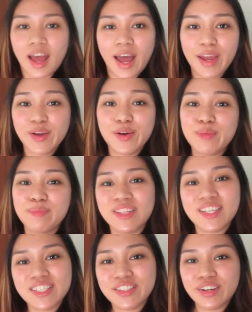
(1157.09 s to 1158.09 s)
I hope
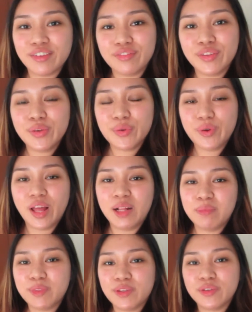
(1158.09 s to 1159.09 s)
this review
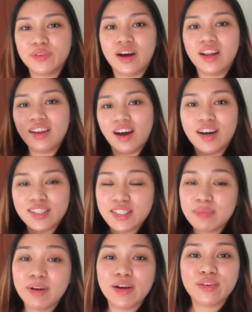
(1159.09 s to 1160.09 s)
helped you a lot.
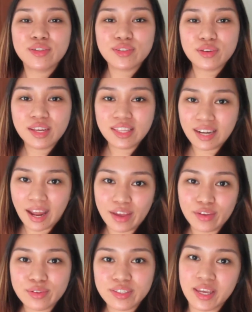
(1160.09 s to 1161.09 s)
Sa mga gustong
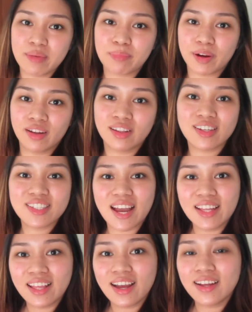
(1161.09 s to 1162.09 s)
itry yung same product,
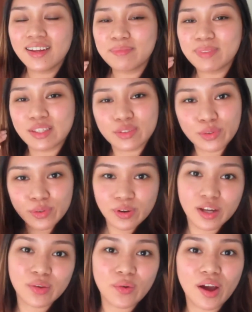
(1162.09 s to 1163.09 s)
sana
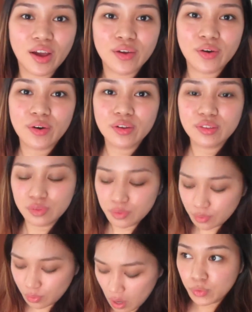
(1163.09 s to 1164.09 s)
natulungan ko kayo
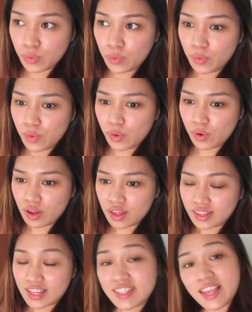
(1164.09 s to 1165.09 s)
to
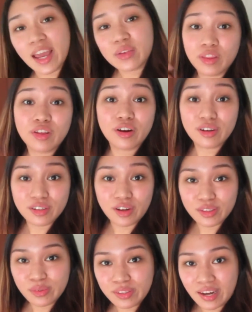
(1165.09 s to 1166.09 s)
decide whether or
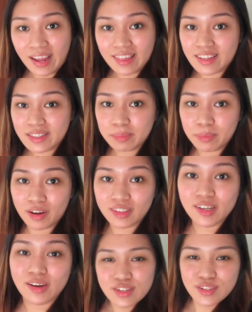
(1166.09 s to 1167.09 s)
not to try this
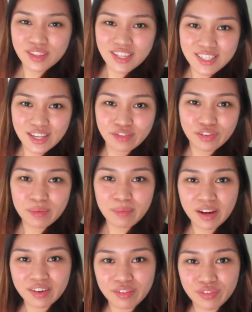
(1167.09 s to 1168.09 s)
product. So that's it for
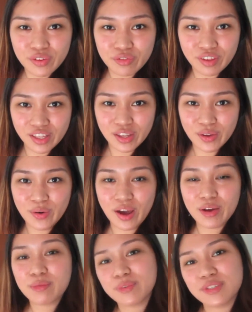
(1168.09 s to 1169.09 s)
my review video.
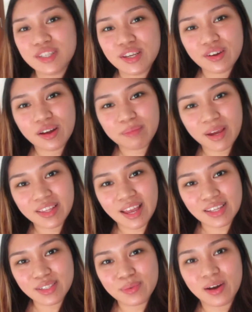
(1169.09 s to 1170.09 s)
I hope to see you on my
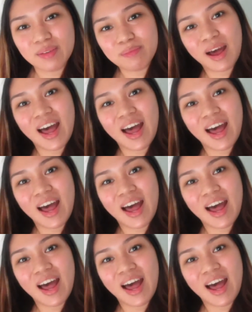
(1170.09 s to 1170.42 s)
next one.